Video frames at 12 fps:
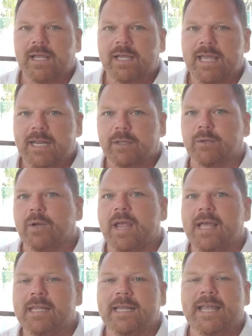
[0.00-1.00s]
get it through your
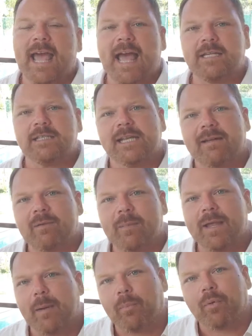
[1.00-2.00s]
head that you actually have to
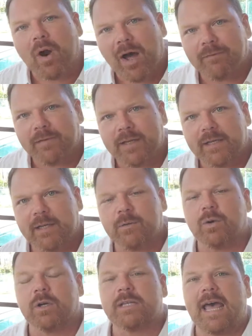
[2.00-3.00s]
make a profit in
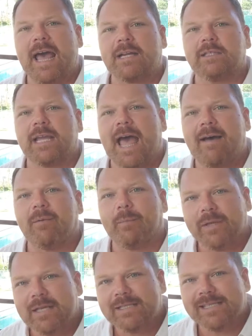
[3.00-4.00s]
order to actually have a
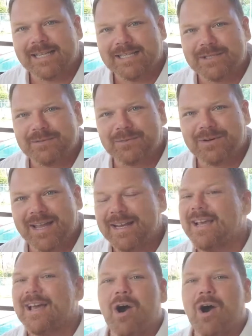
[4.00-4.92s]
business, right?